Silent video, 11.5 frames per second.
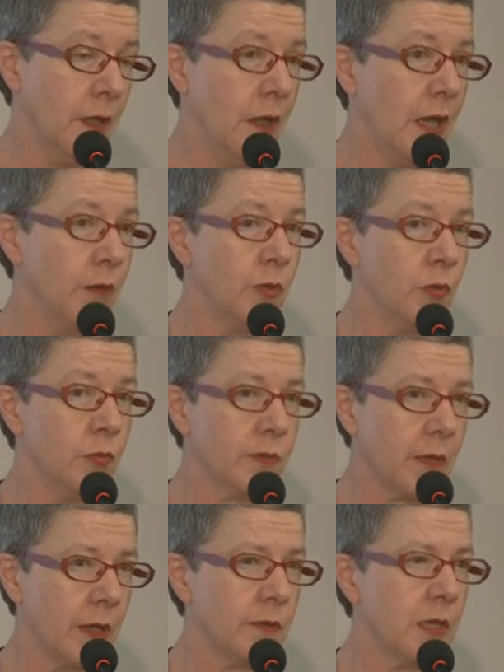And we also
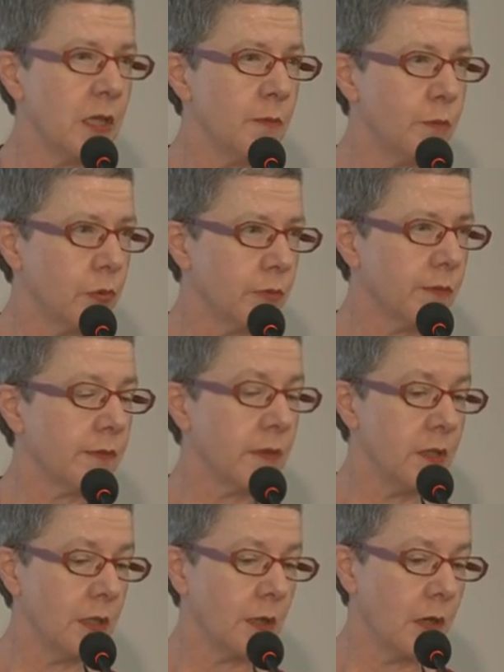had the input of
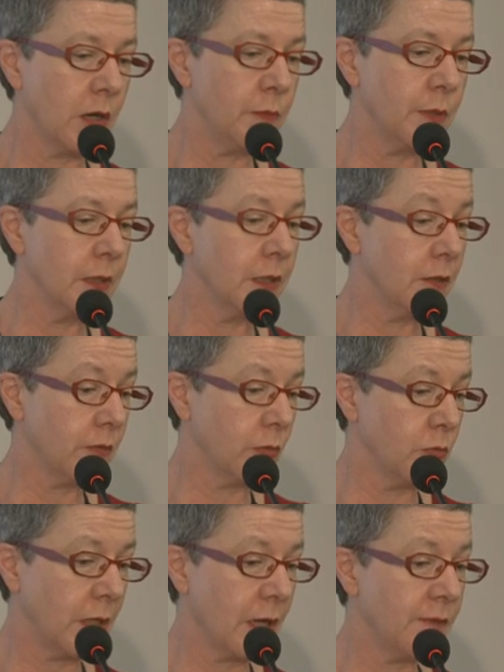senior library leaders who
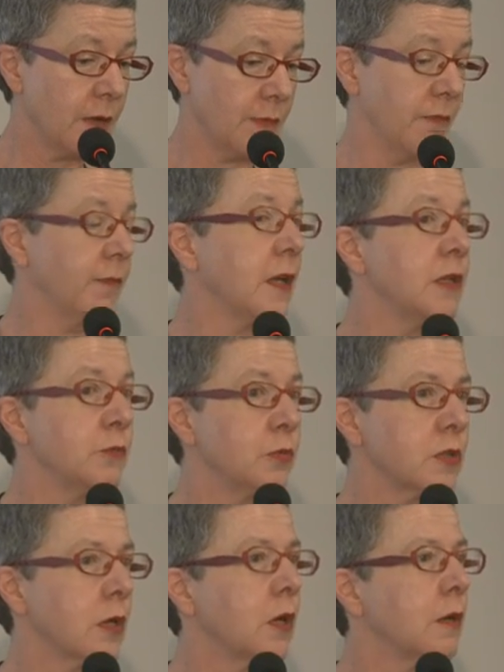gave up their valuable
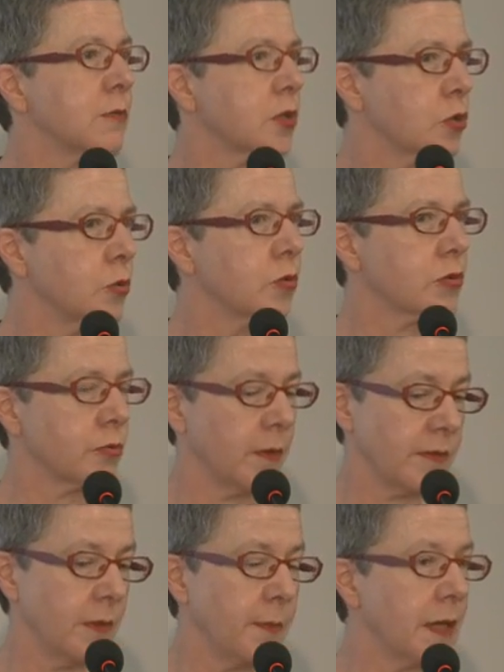time to talk to us
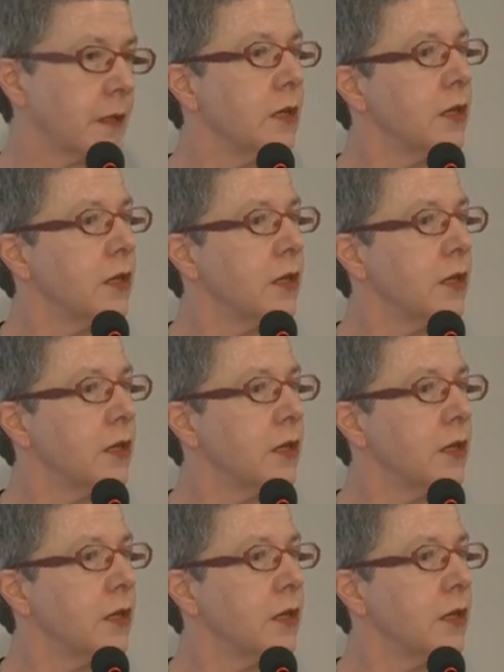about